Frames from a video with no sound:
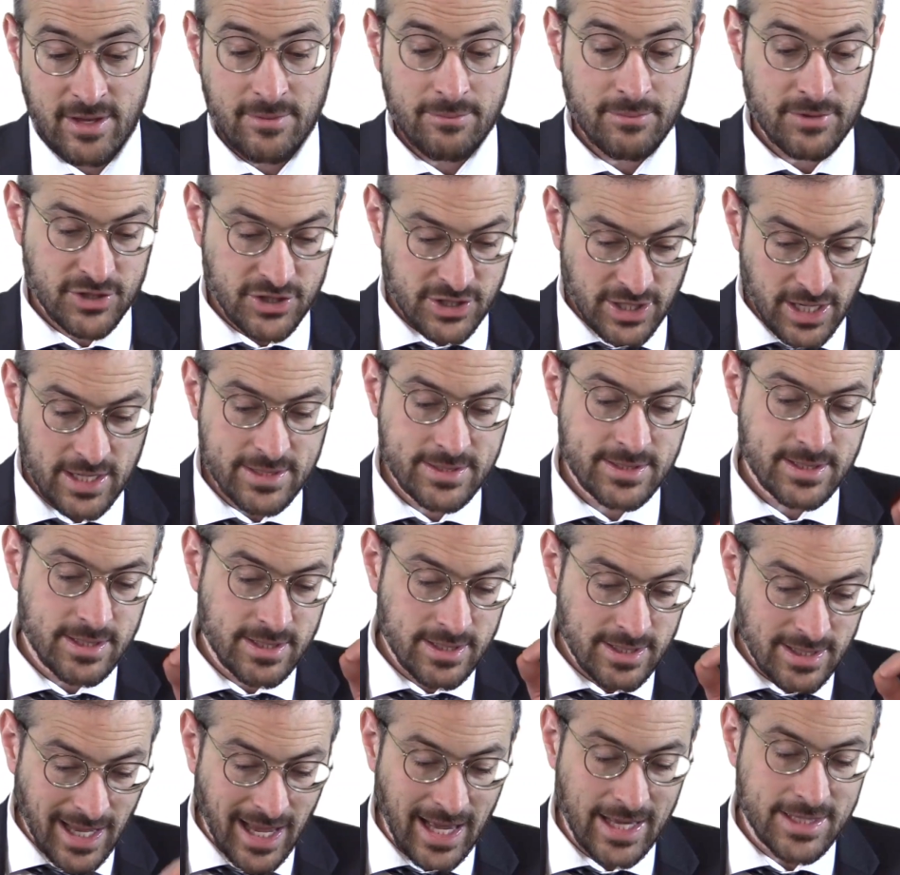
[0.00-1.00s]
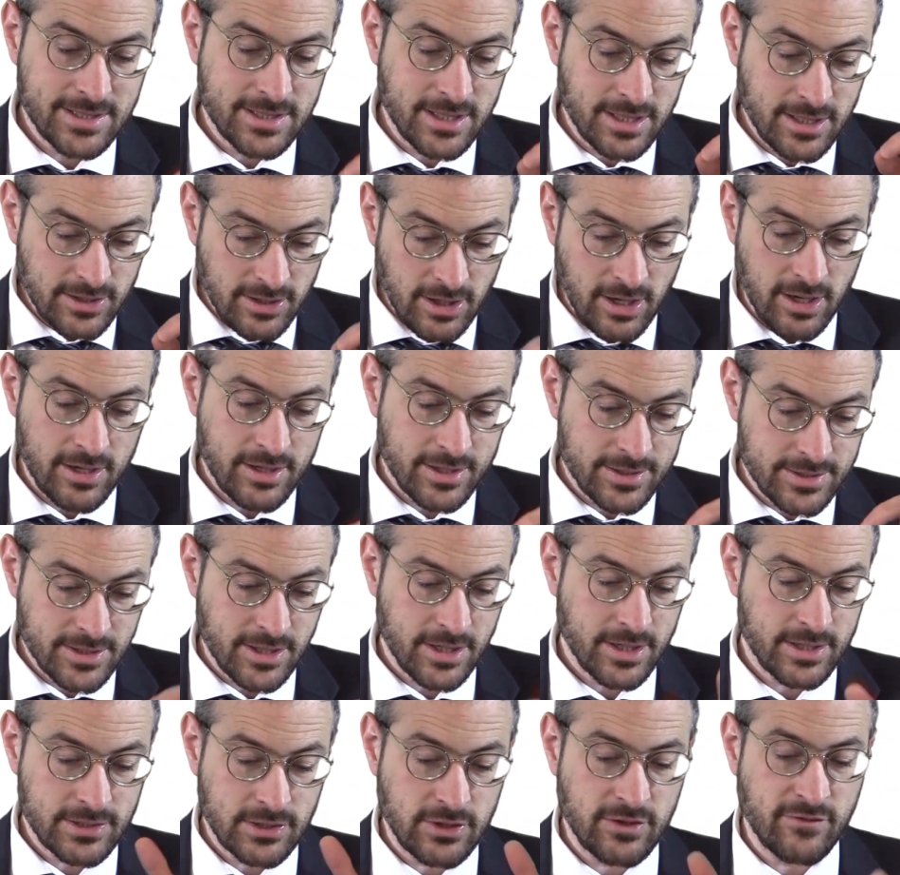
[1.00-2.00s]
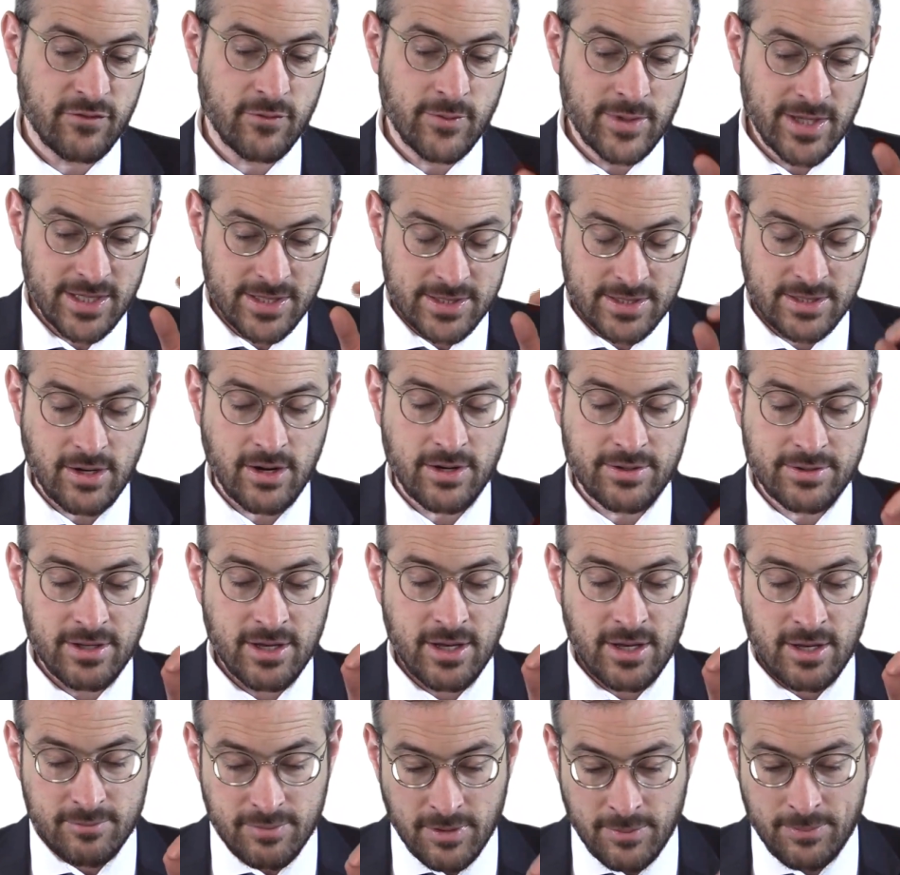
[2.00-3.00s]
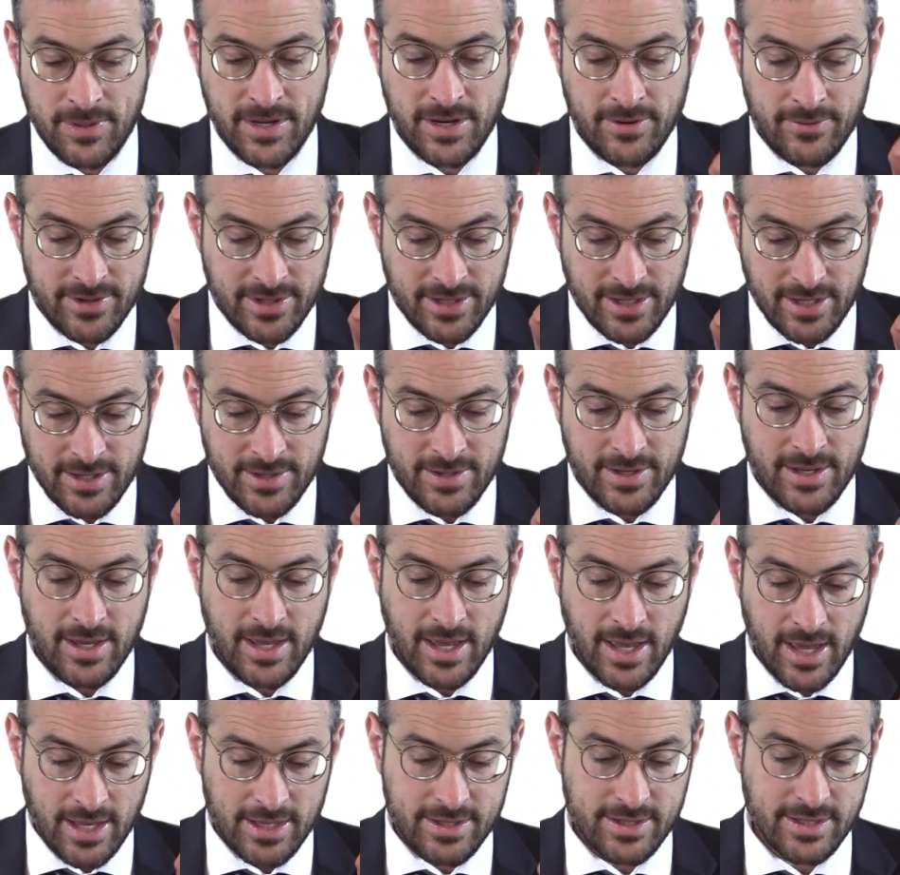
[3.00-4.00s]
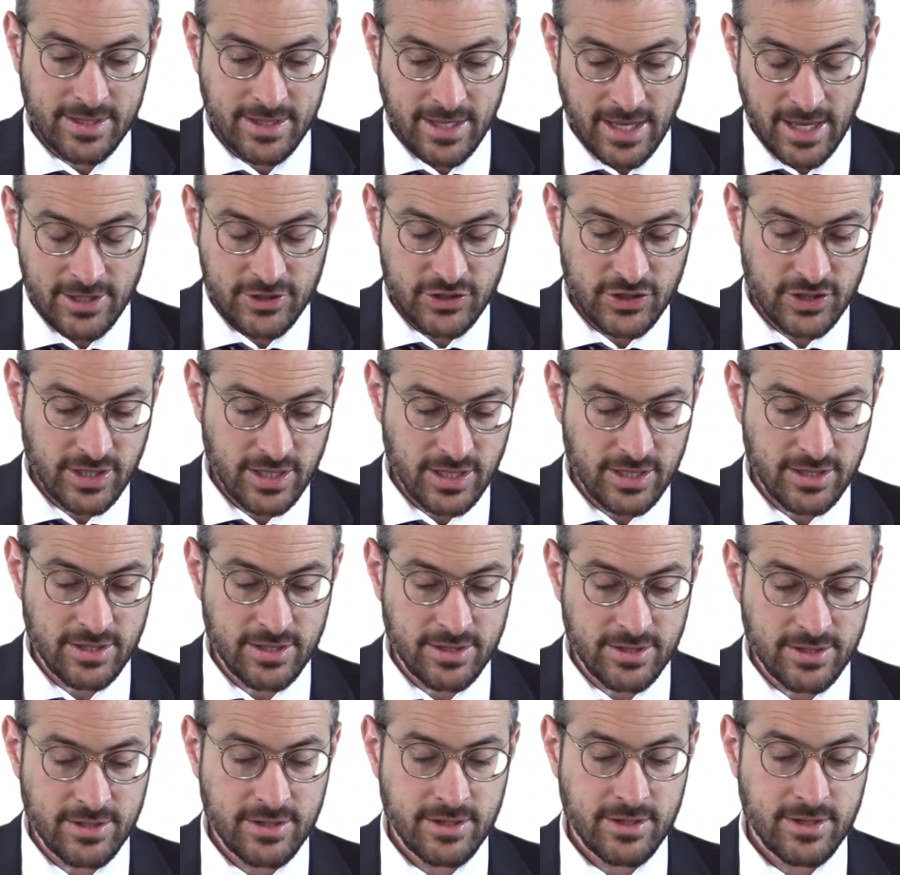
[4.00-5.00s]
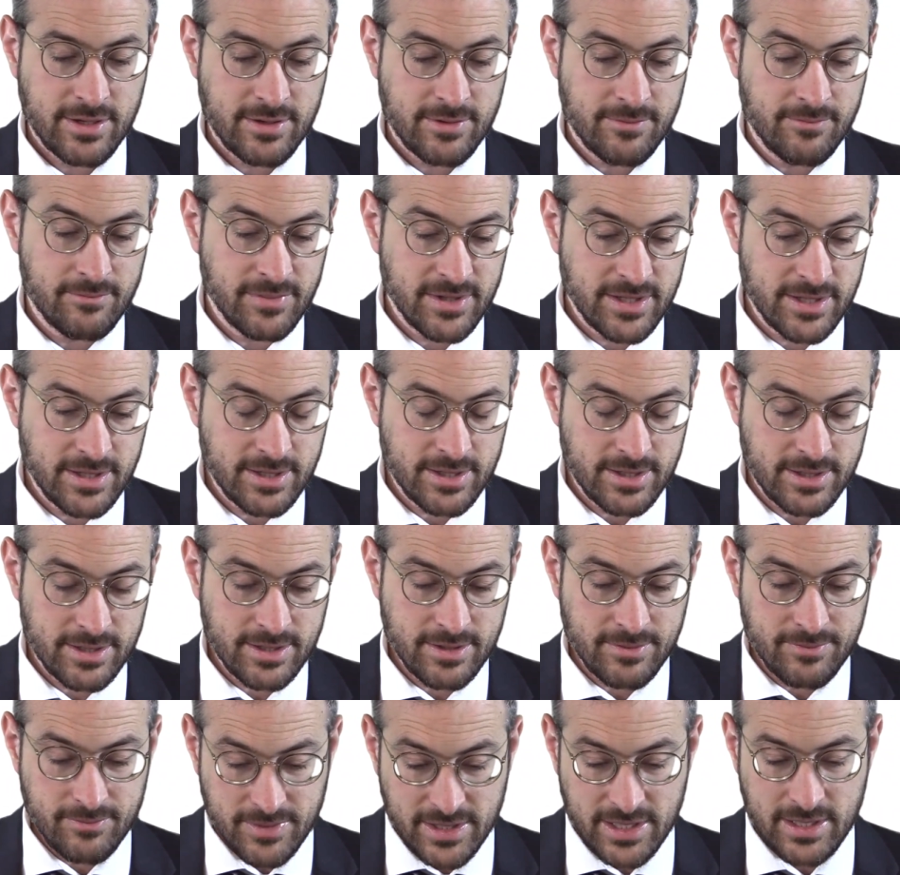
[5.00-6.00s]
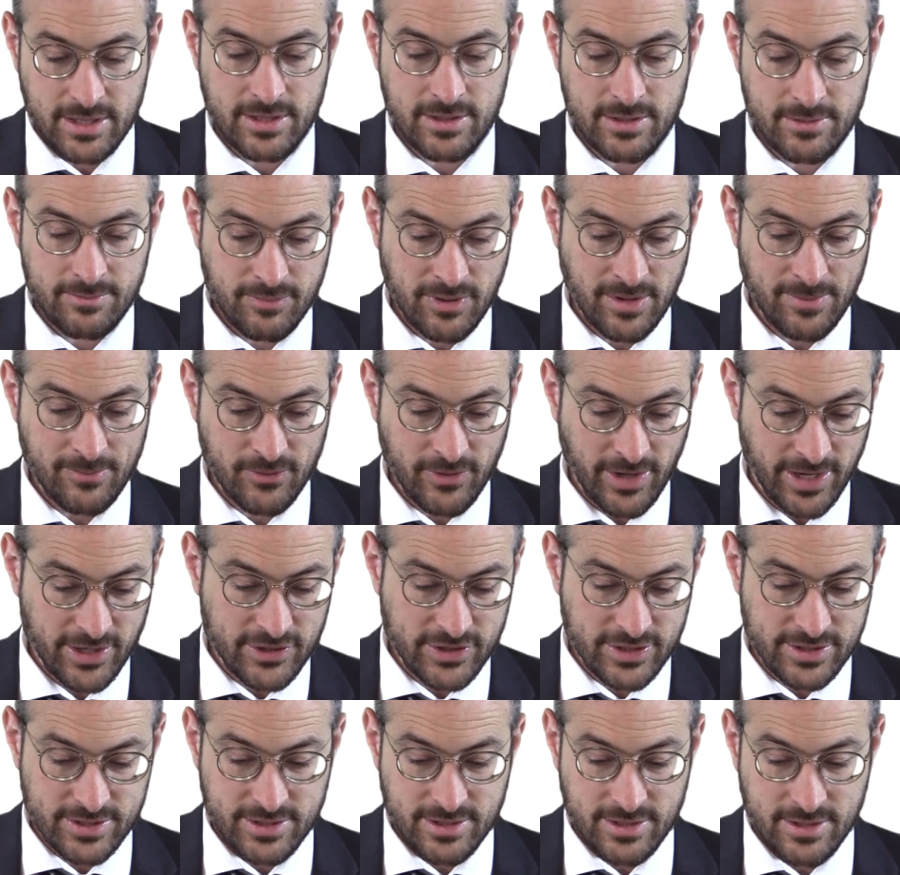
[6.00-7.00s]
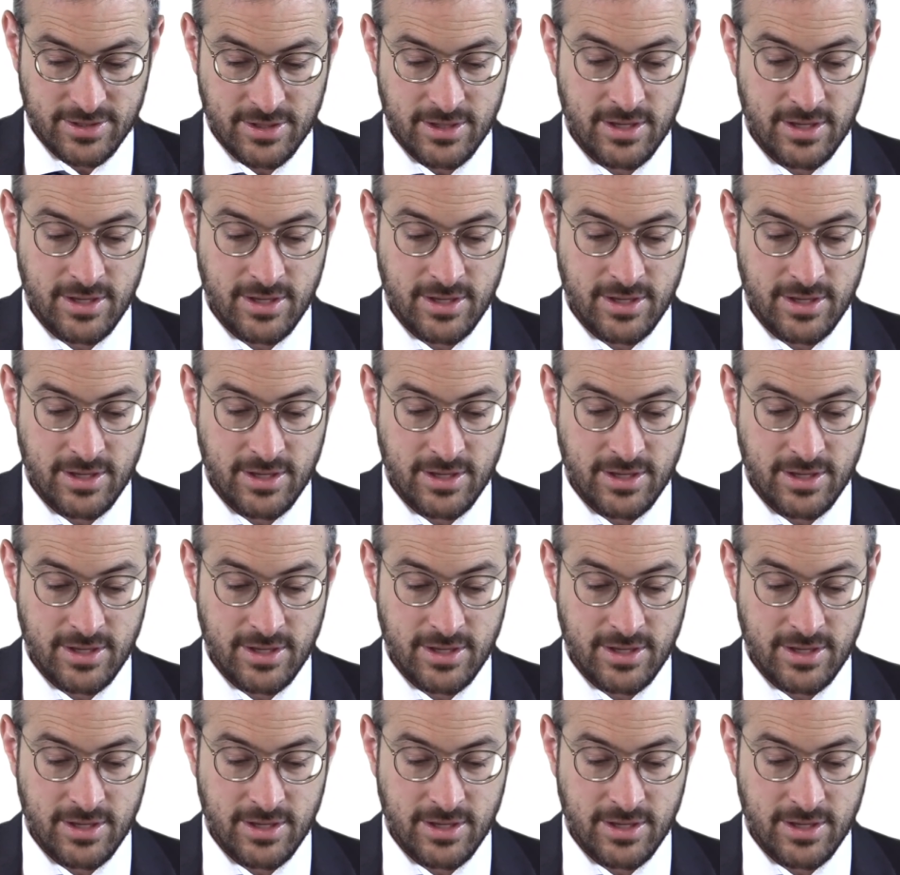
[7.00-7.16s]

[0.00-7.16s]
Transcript: From when they start preparing and engaging in the in the meal preparations.